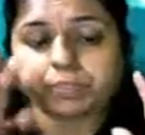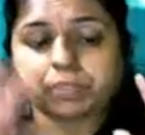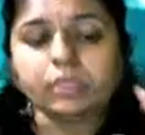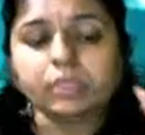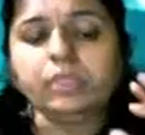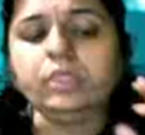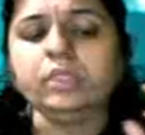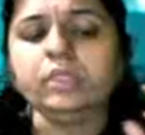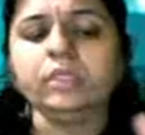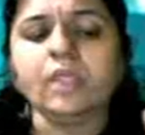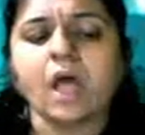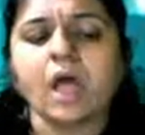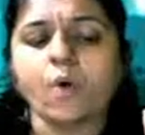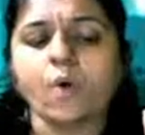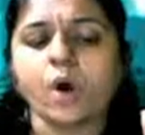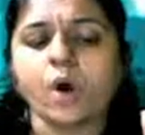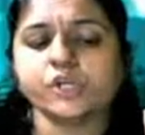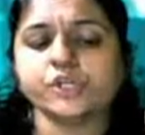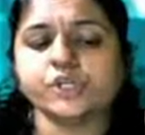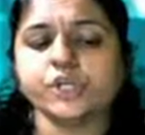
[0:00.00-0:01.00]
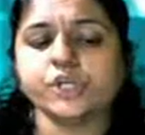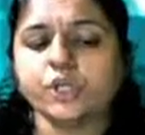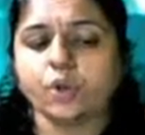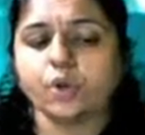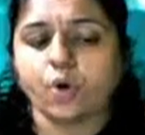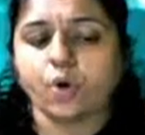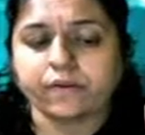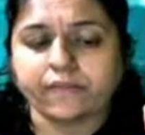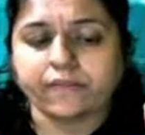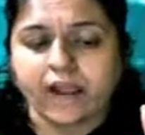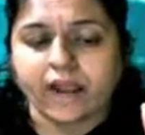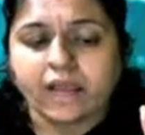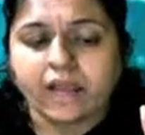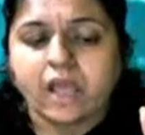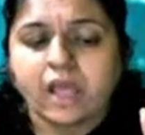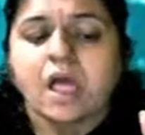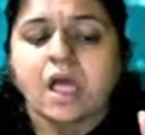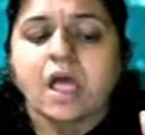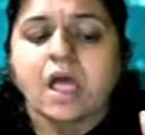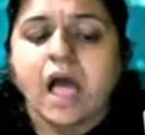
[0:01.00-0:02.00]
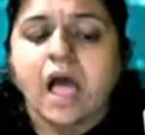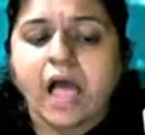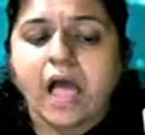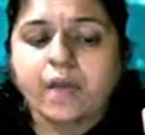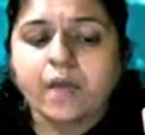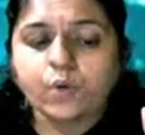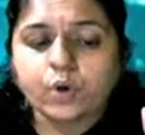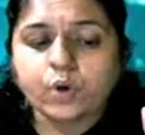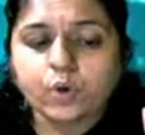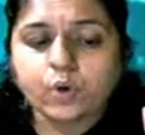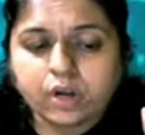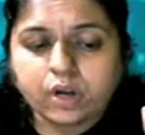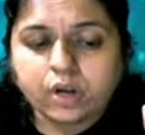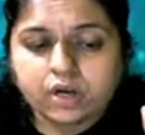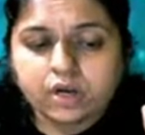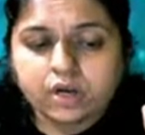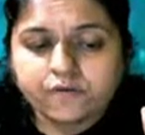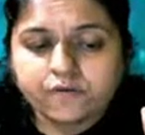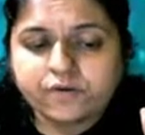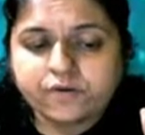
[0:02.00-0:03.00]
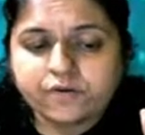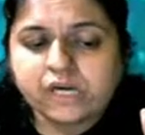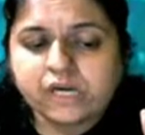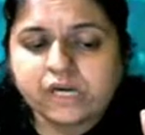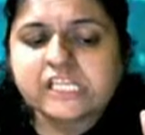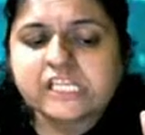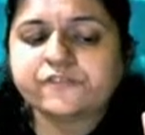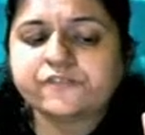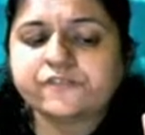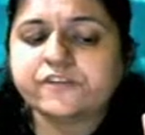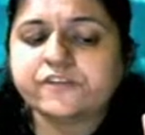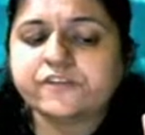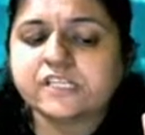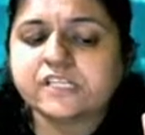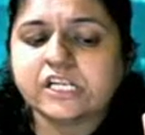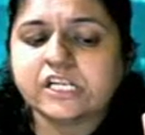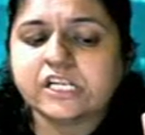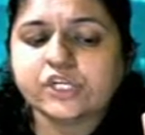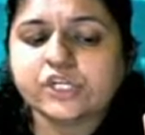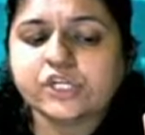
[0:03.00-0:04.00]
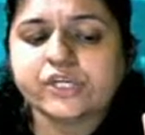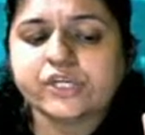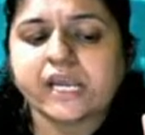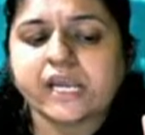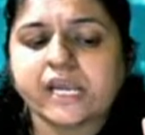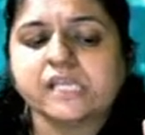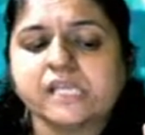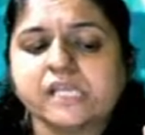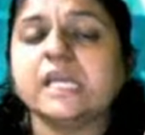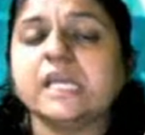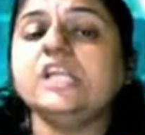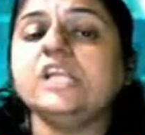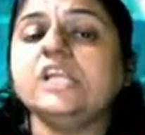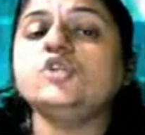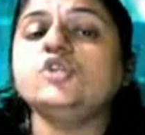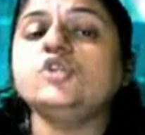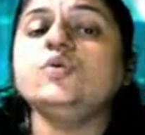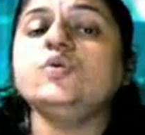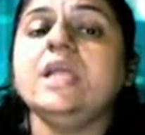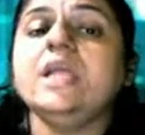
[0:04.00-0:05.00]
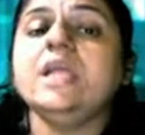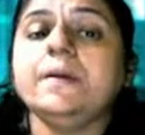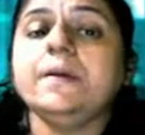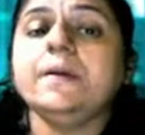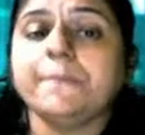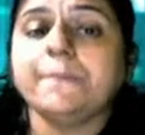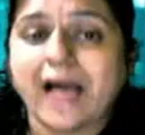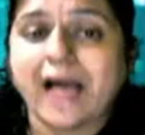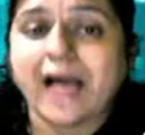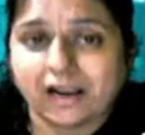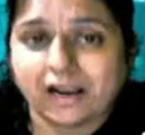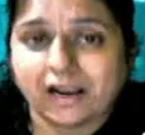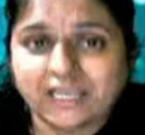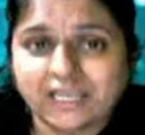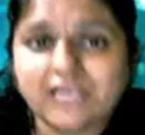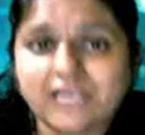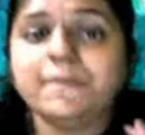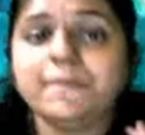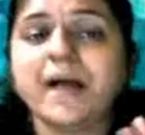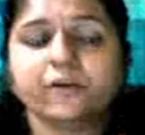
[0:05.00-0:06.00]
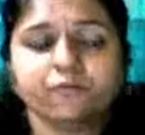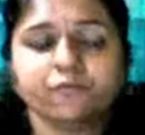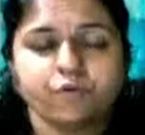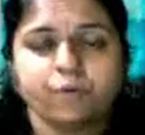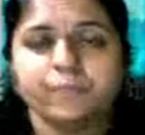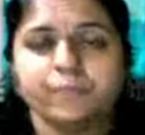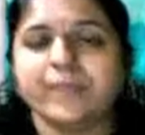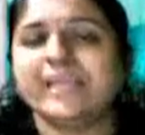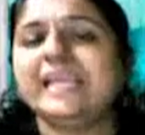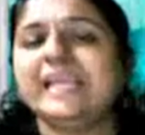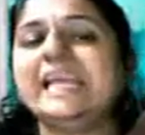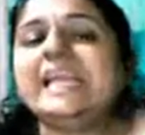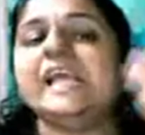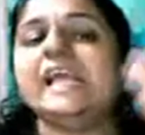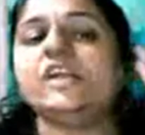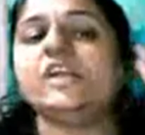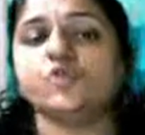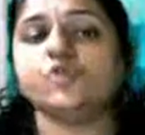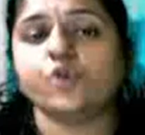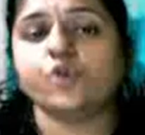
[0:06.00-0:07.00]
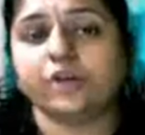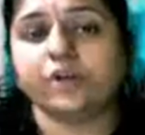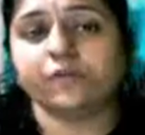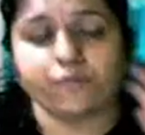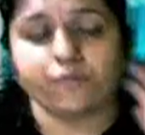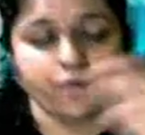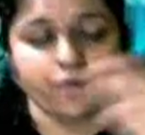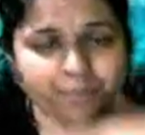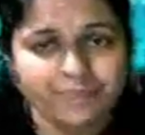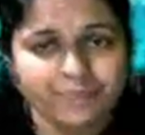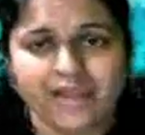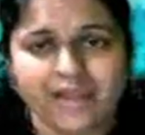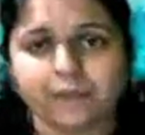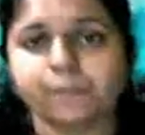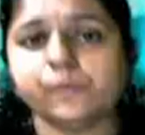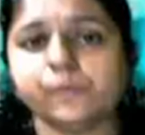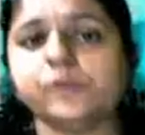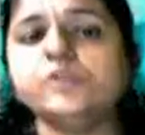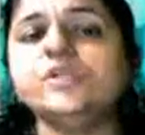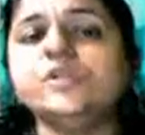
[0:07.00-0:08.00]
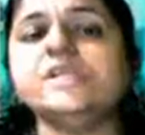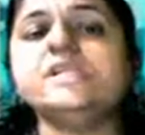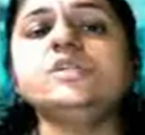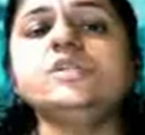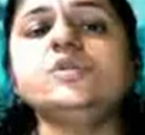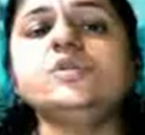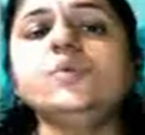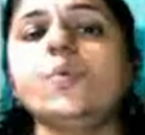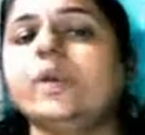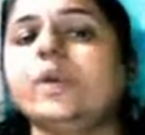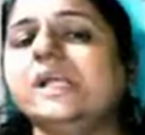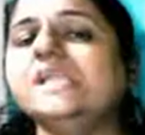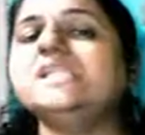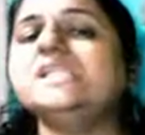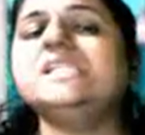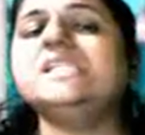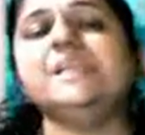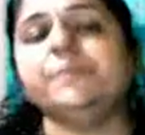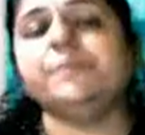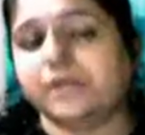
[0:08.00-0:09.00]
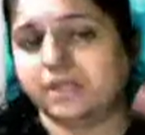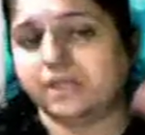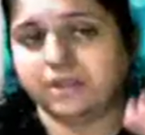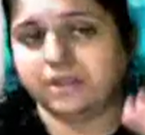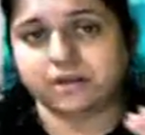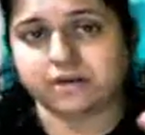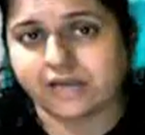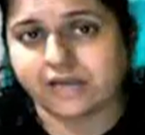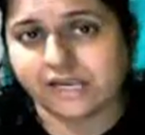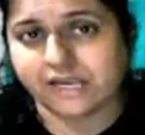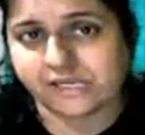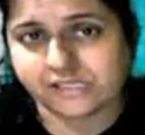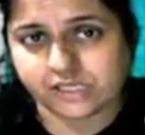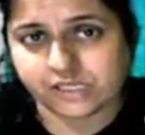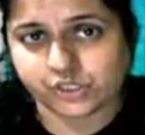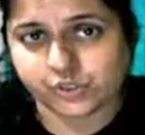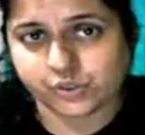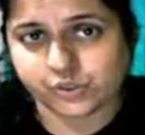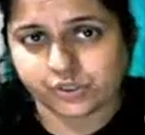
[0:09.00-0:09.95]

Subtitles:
Now Akshay thought that I want to convert this physical shares into demat form, yani electronic form. That process is known as dematerialization.